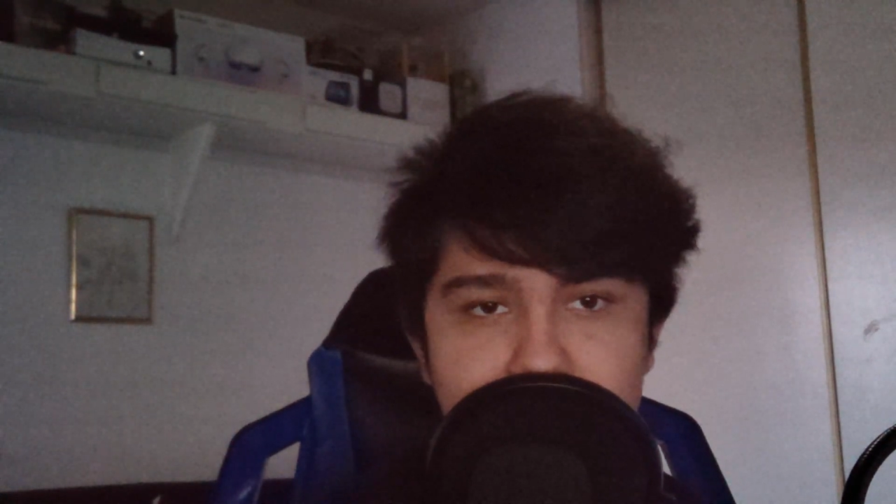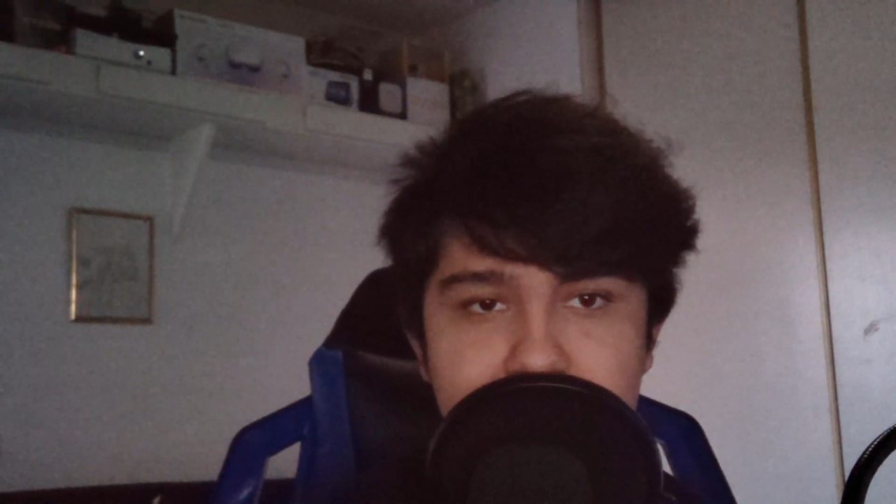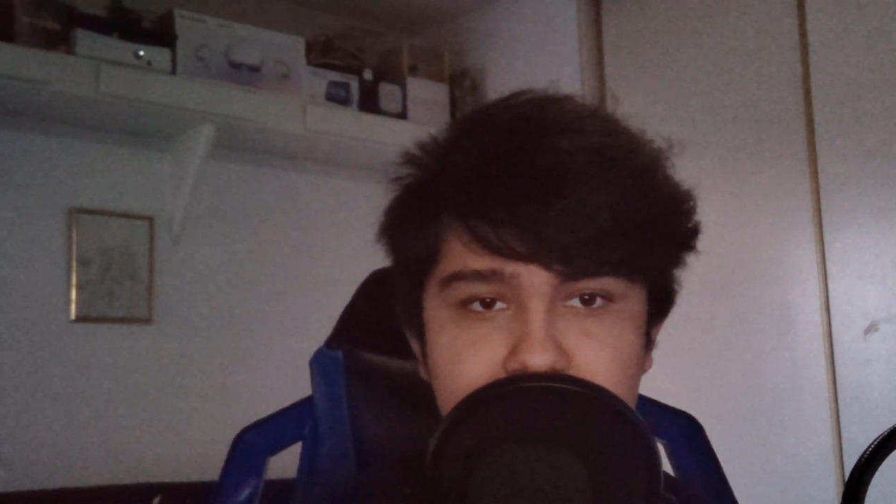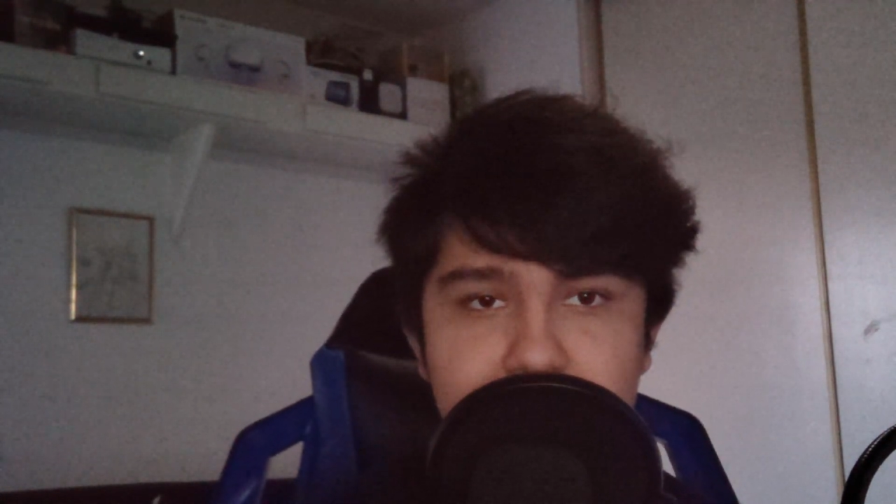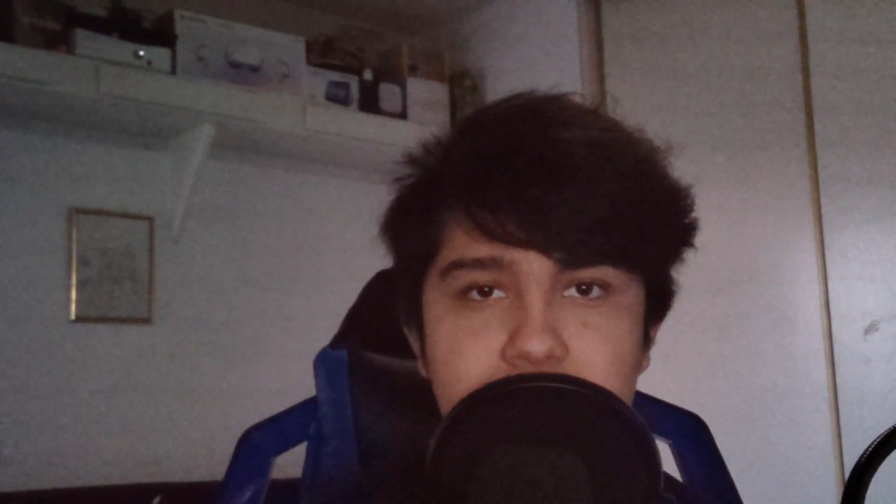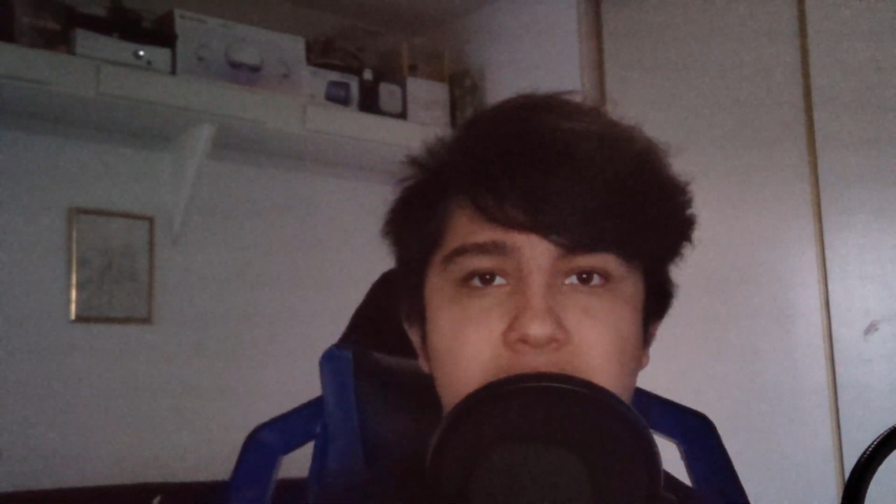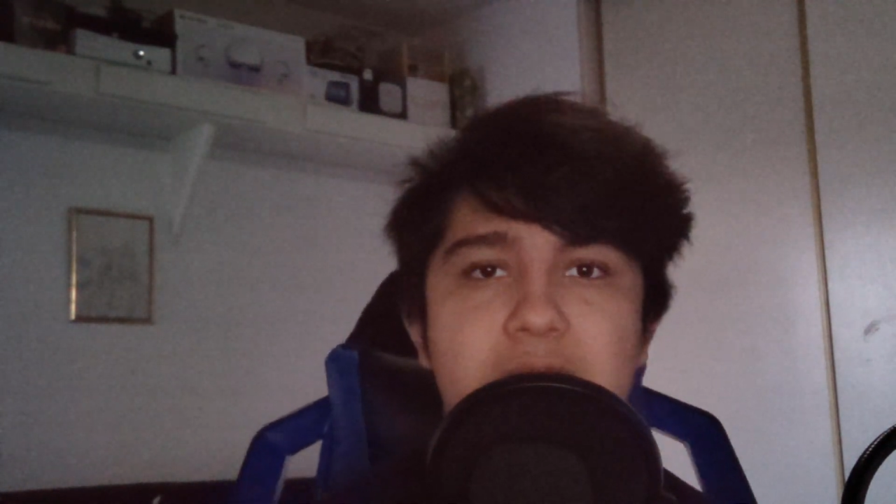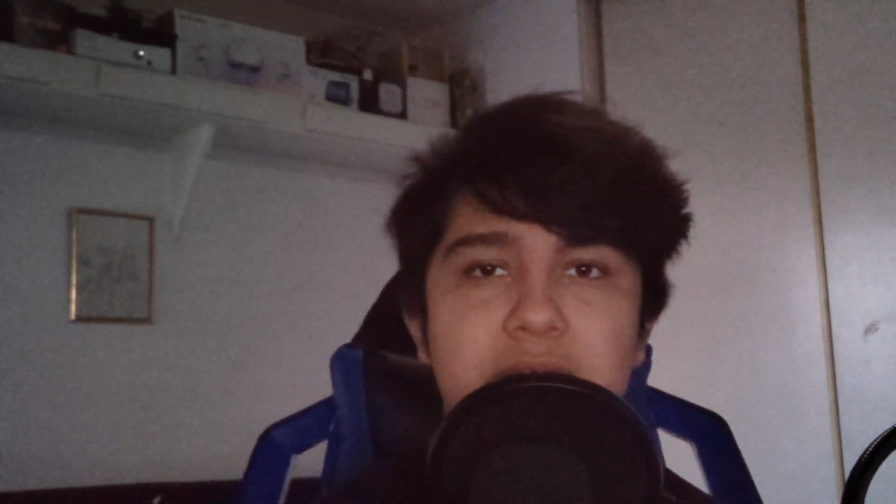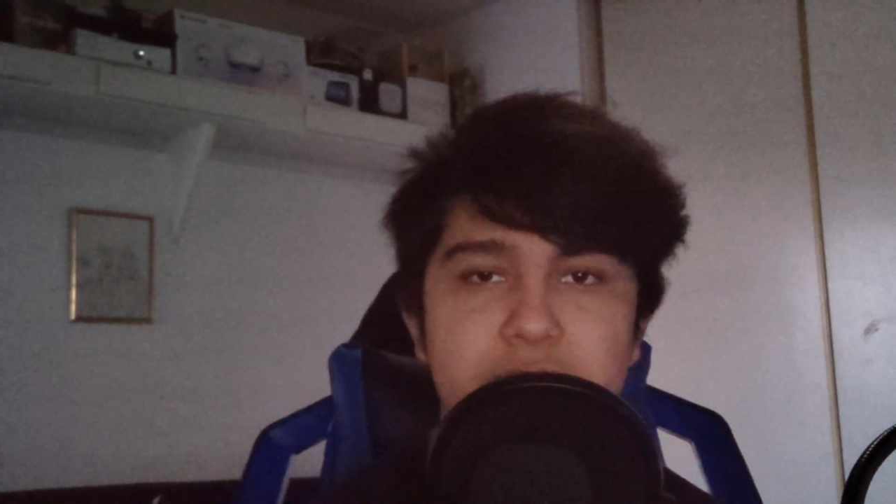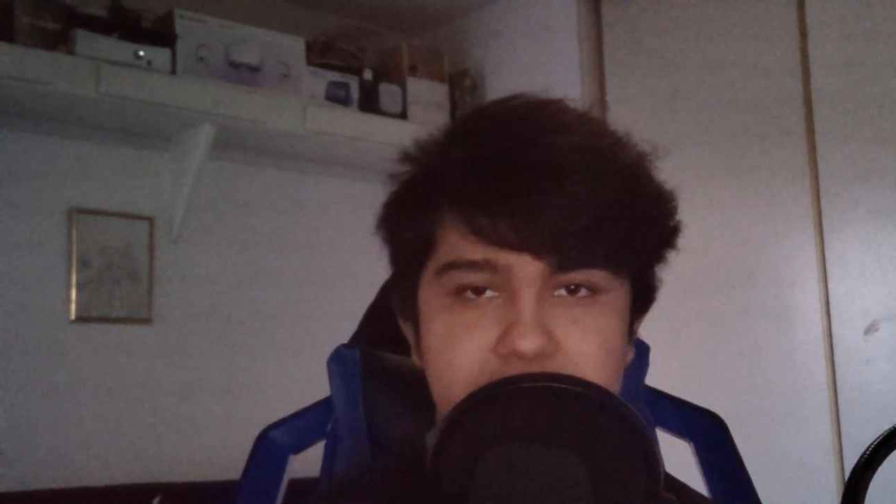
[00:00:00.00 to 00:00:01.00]
at their
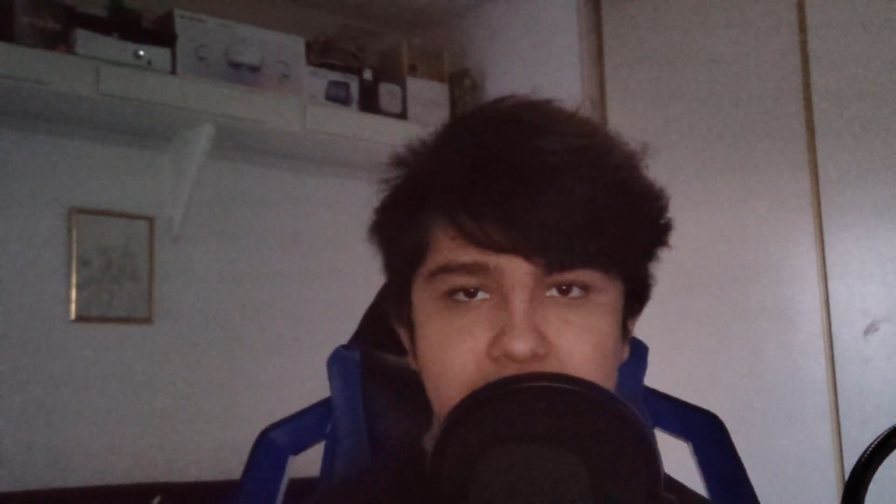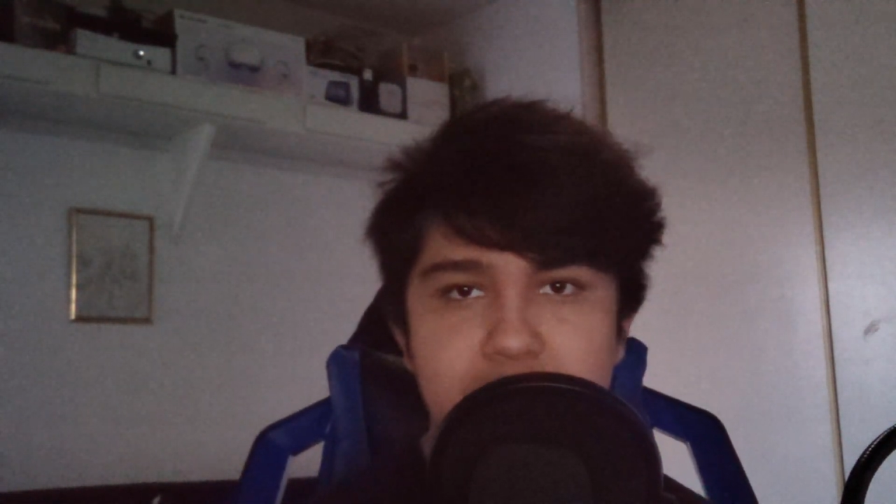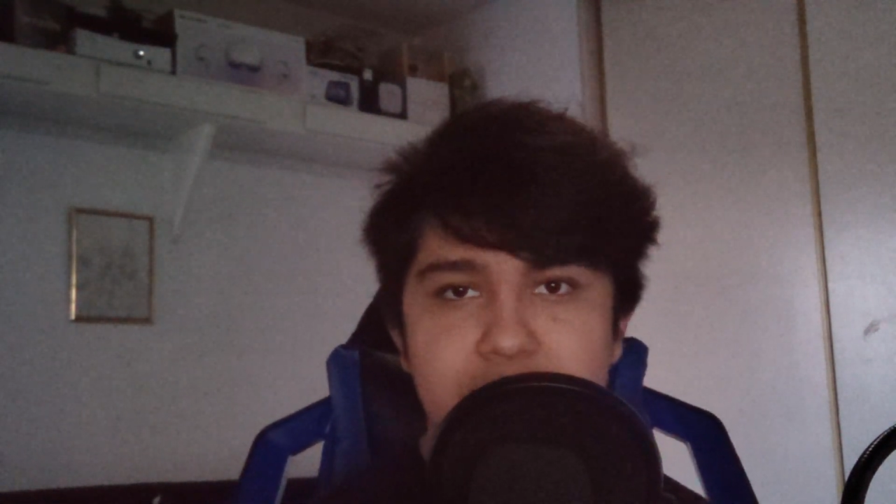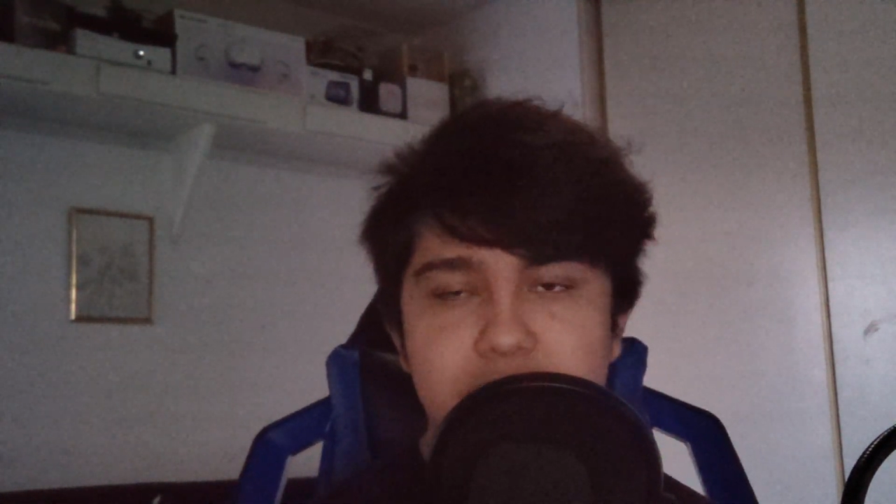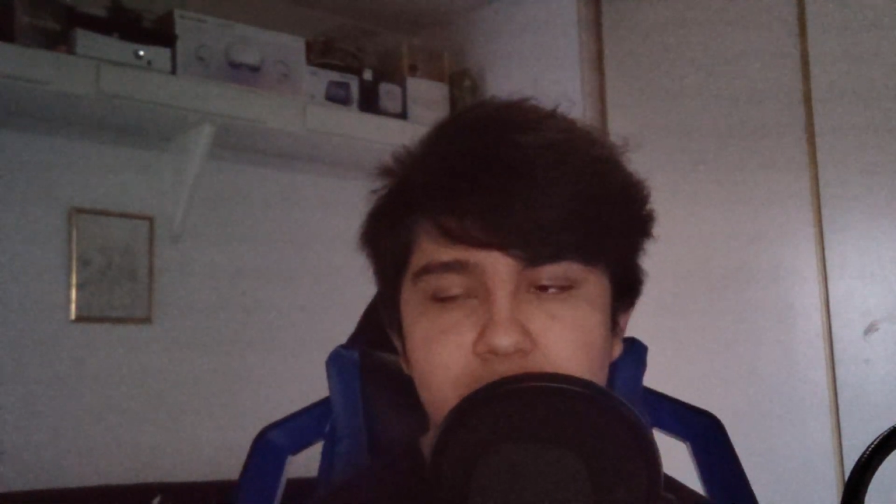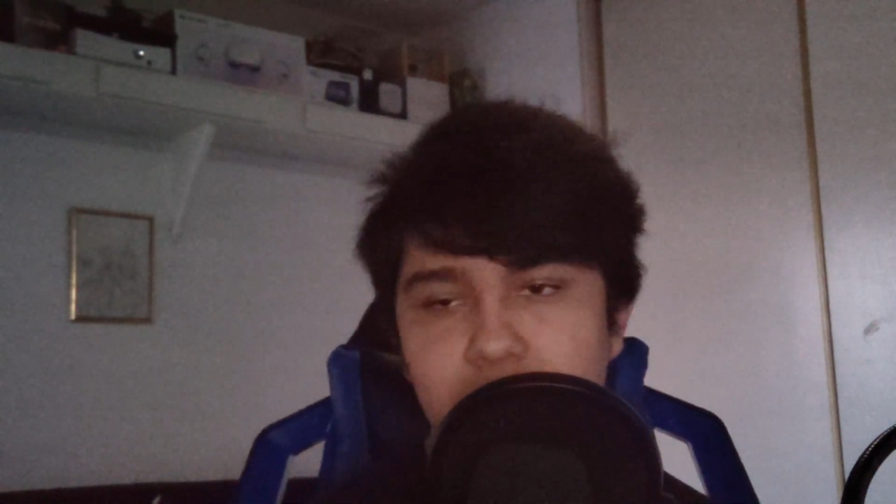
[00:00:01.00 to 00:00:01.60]
advertised